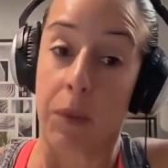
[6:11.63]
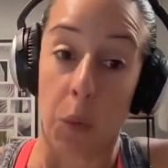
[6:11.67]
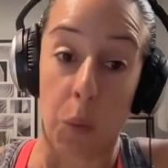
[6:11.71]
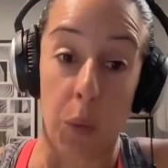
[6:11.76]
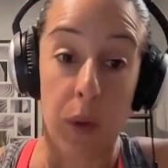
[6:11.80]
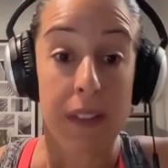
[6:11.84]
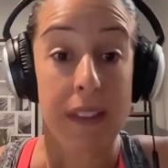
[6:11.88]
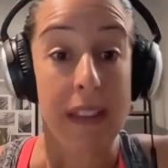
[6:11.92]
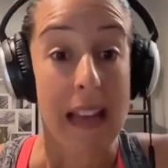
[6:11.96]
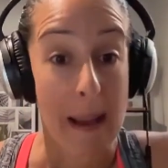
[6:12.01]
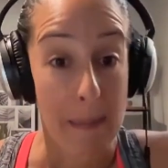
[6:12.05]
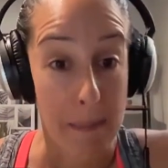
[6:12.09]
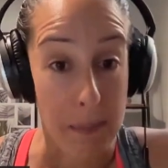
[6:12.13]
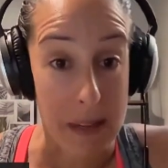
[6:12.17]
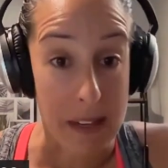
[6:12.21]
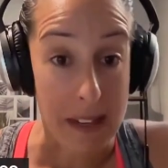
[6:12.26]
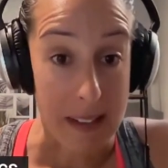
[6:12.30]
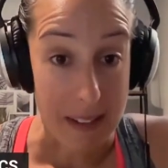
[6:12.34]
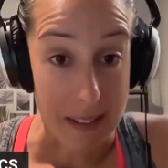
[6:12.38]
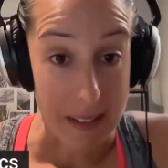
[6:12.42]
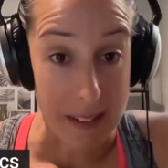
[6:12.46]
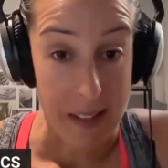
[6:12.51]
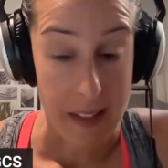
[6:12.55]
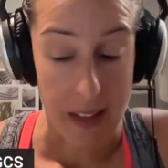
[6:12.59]
With that
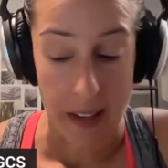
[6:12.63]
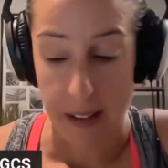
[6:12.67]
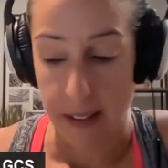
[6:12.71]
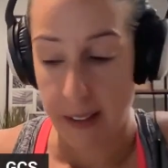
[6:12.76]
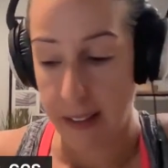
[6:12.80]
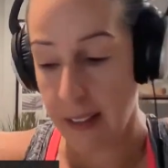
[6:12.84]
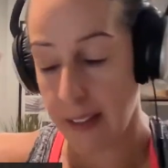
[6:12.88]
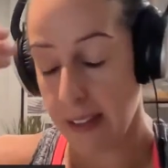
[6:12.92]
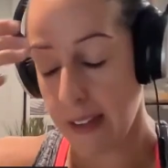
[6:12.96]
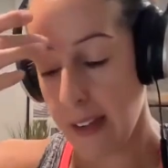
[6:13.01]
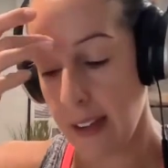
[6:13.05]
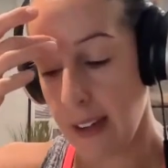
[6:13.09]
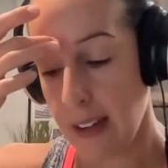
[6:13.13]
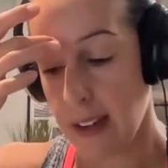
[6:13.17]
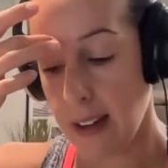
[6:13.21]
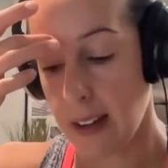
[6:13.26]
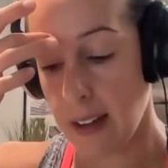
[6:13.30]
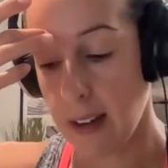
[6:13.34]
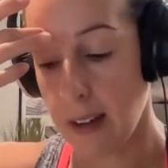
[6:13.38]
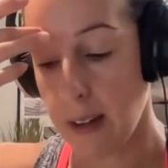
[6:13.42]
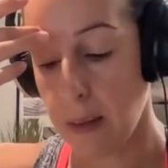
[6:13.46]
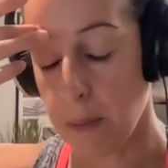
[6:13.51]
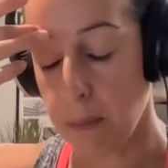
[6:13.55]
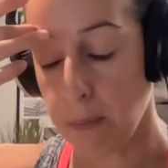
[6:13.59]
being said,
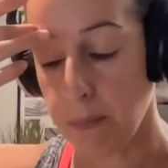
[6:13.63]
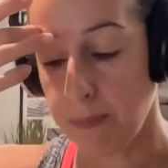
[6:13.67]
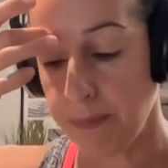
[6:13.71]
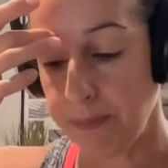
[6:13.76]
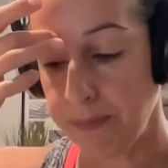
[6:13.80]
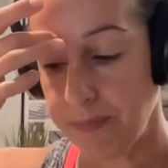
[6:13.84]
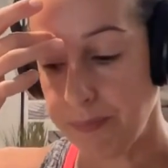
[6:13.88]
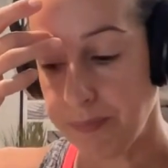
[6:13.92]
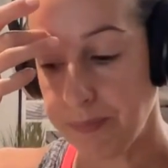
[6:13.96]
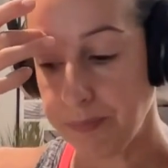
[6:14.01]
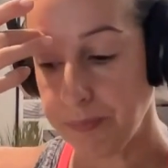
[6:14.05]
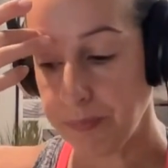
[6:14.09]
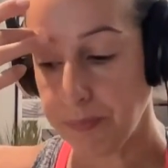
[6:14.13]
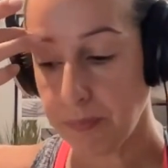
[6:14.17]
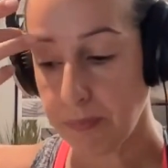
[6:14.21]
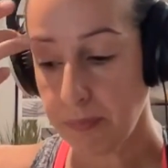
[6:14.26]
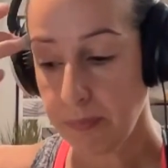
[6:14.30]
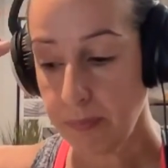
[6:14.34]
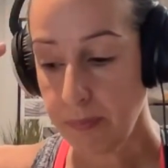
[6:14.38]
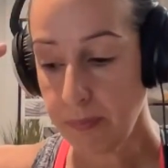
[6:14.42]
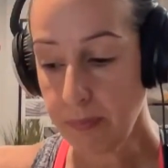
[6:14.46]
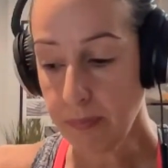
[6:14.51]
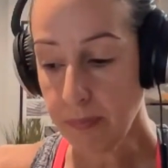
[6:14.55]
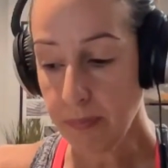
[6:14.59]

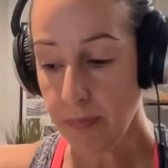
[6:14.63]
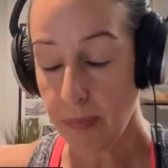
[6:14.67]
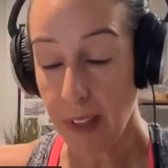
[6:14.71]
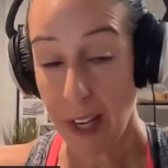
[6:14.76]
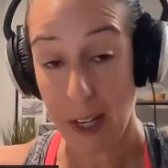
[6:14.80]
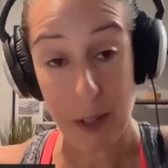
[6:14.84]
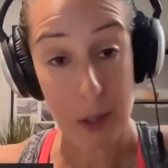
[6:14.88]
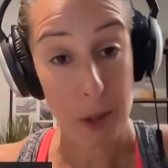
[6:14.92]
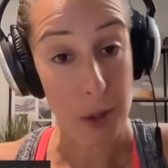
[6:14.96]
I